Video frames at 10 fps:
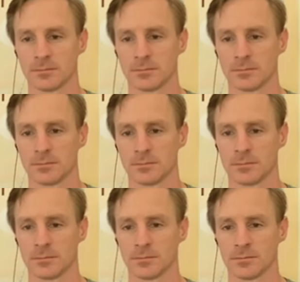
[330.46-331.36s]

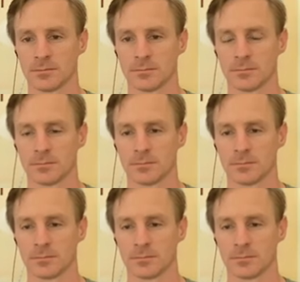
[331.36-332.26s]

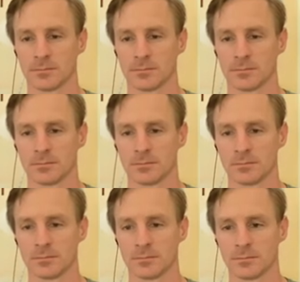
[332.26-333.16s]

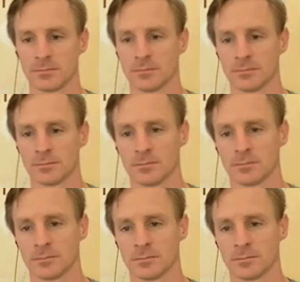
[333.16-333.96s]
(not speaking)